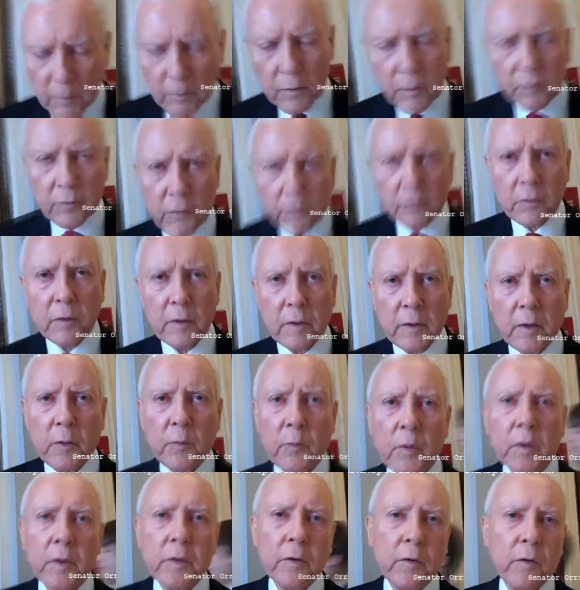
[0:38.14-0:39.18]
The two that they
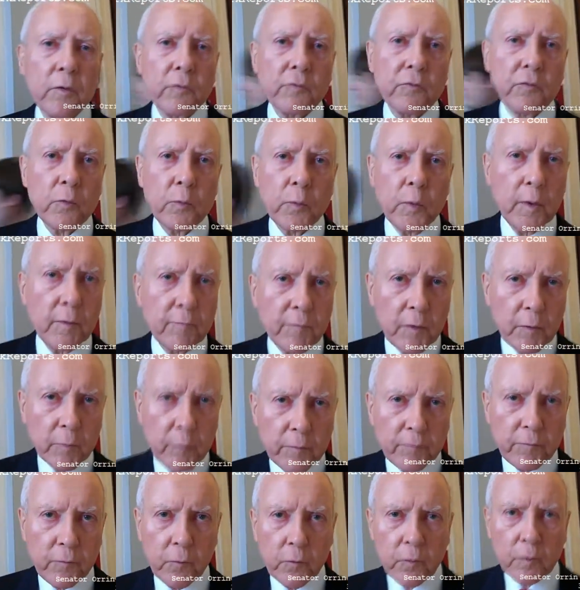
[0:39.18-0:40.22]
really use are welfare
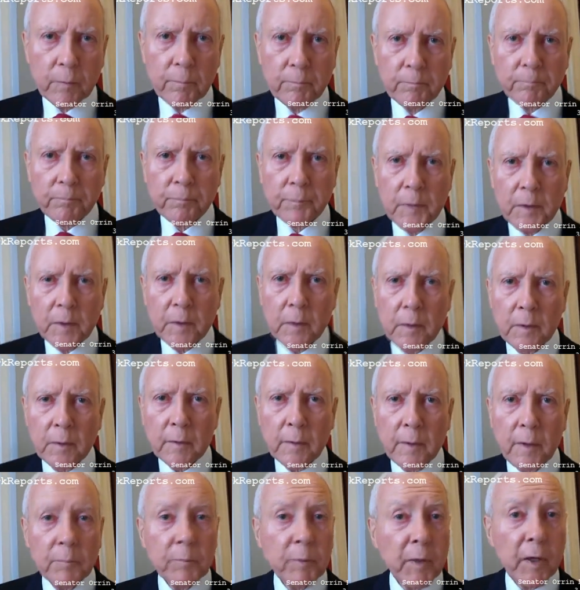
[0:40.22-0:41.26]
reform.
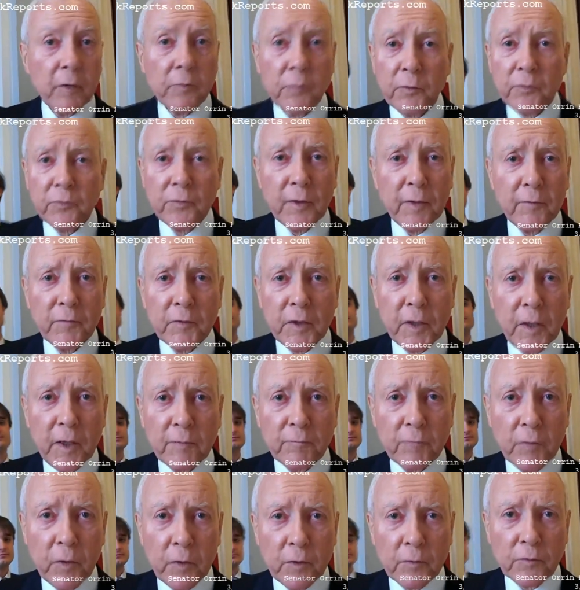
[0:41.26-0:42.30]
That passed with
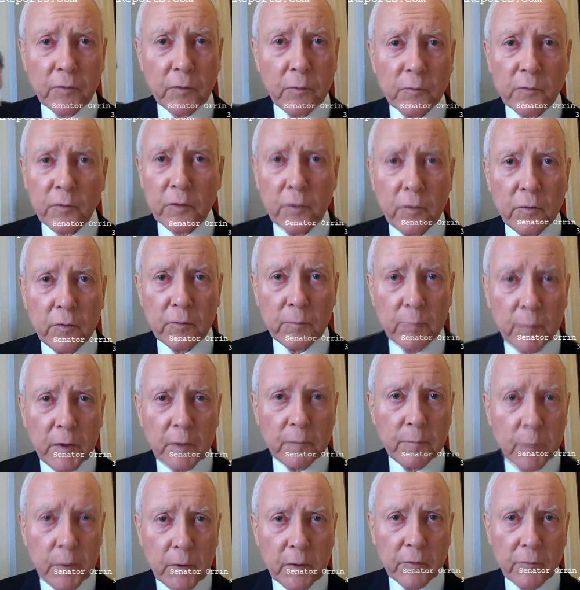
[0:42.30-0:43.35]
78 votes. It was a huge
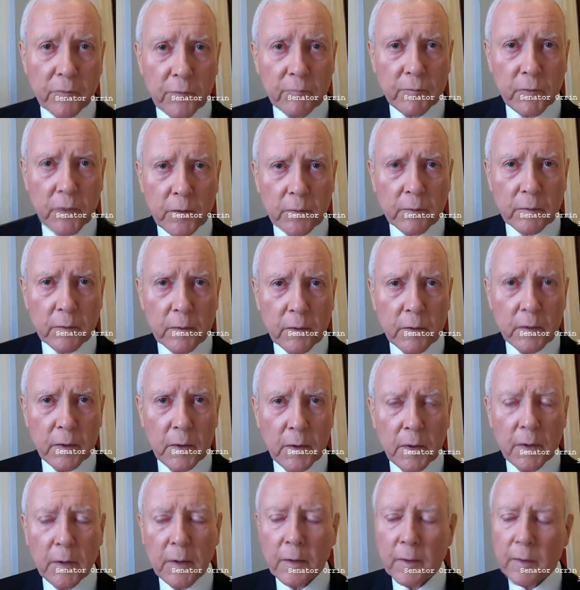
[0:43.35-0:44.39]
bipartisan vote.
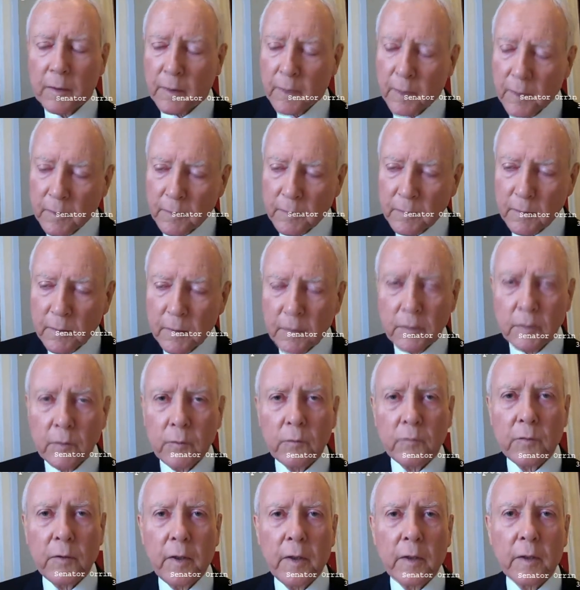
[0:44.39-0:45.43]
Then
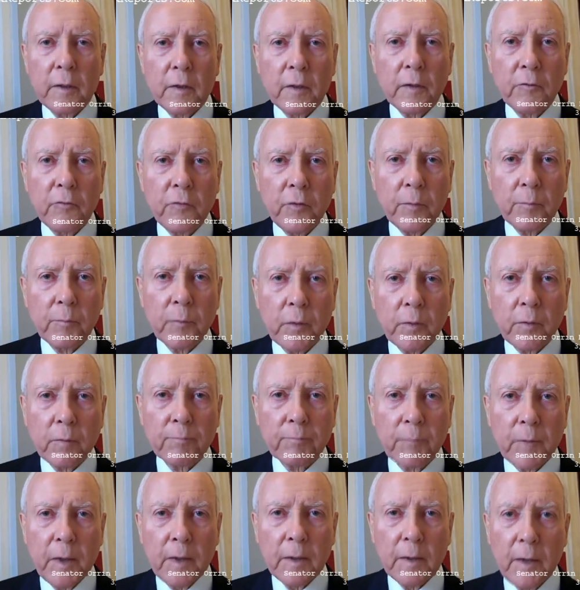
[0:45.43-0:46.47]
you take the chip bill.
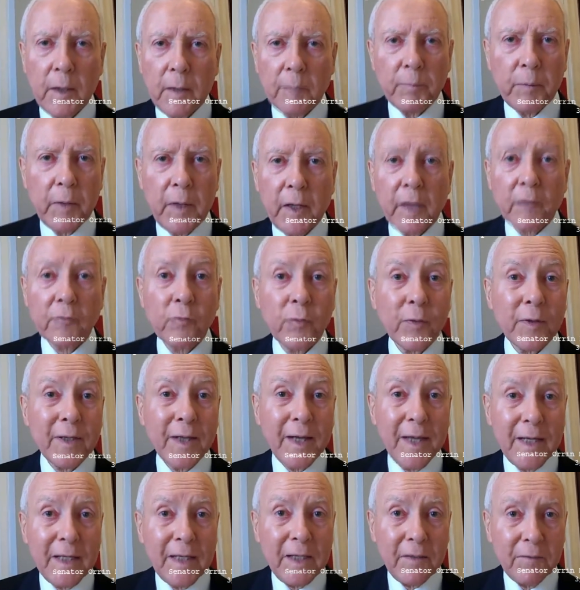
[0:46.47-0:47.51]
That passed with
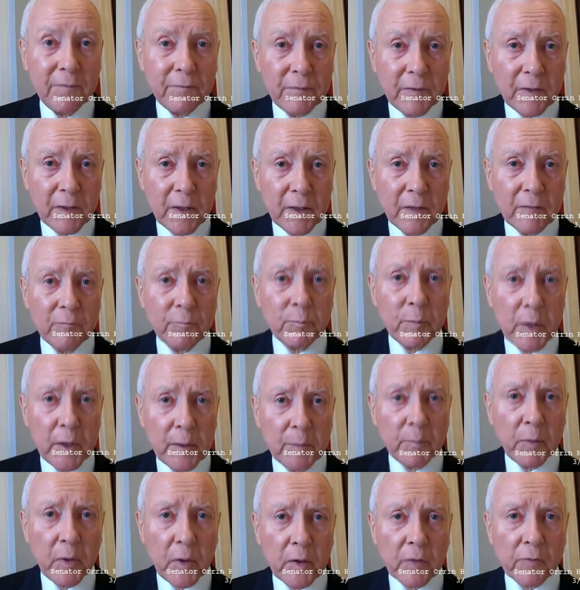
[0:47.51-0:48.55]
85
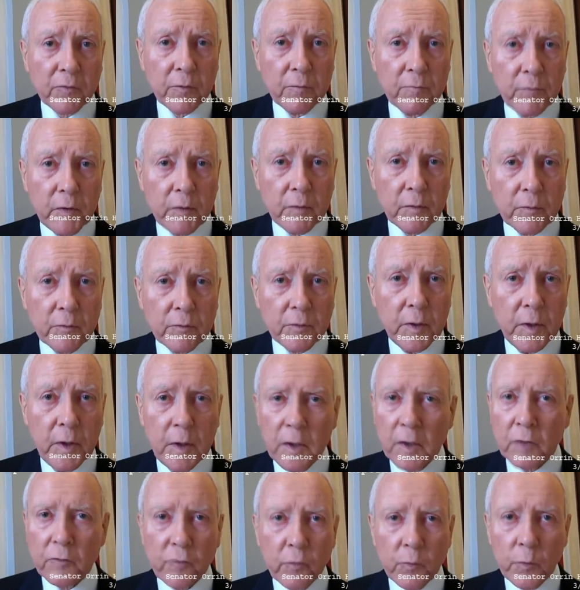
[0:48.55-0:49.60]
bipartisan votes.
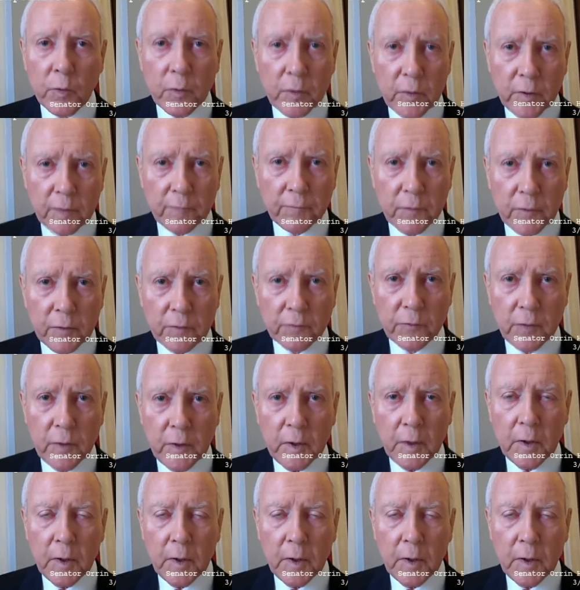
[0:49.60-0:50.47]
There's a real difference.